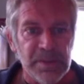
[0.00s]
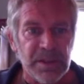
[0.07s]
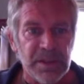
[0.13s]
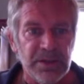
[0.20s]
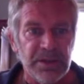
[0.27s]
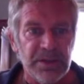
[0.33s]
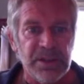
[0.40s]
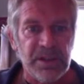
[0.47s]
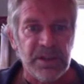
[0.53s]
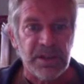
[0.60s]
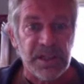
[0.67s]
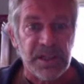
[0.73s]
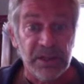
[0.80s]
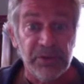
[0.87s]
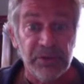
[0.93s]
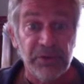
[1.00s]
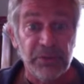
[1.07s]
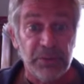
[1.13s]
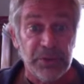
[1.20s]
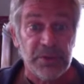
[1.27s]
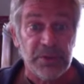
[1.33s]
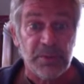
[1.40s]
and these are the sounds
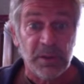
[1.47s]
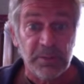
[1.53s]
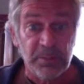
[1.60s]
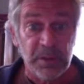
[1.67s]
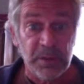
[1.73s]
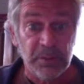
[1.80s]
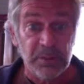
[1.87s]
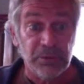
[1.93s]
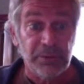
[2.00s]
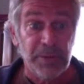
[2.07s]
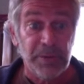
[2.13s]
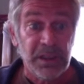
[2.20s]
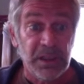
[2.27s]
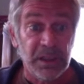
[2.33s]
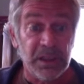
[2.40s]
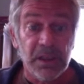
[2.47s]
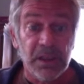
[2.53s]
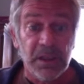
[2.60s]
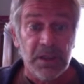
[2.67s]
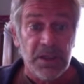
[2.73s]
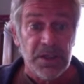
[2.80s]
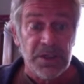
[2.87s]
produced by people speaking.
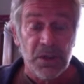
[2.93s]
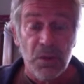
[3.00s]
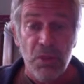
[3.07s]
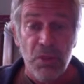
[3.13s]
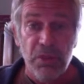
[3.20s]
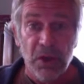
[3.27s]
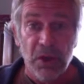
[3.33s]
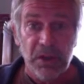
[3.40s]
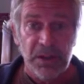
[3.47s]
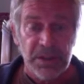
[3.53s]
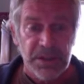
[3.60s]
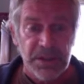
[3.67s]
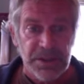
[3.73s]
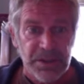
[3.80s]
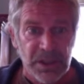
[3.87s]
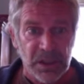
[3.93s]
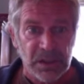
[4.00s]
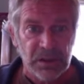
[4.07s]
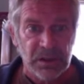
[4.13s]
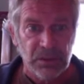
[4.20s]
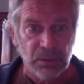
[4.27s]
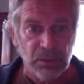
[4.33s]
So the,
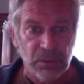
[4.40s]
all